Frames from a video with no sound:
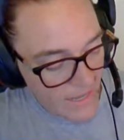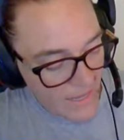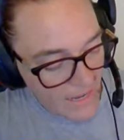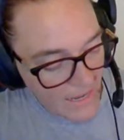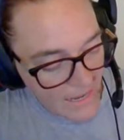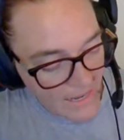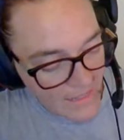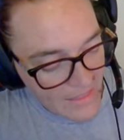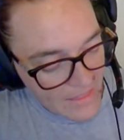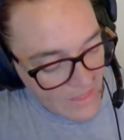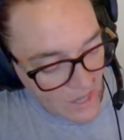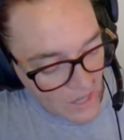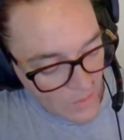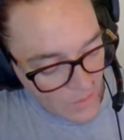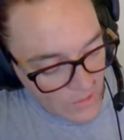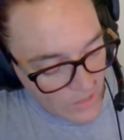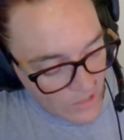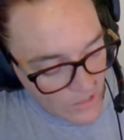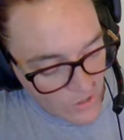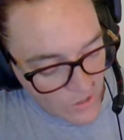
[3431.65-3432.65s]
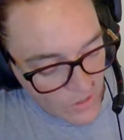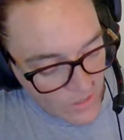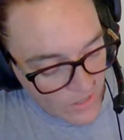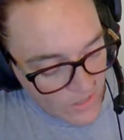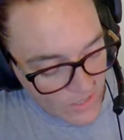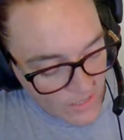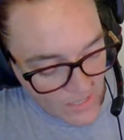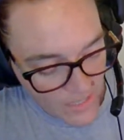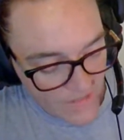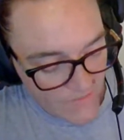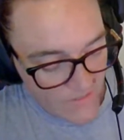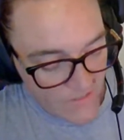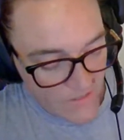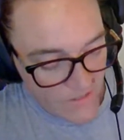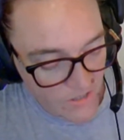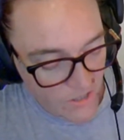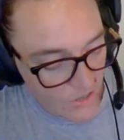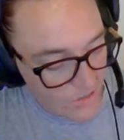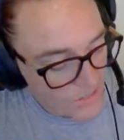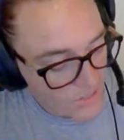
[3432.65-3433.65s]
Anne thought it was truly delightful
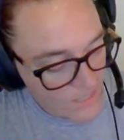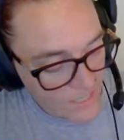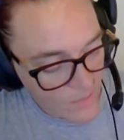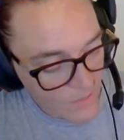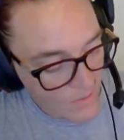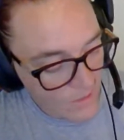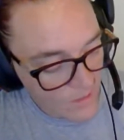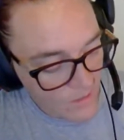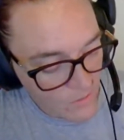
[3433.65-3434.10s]
to go skimming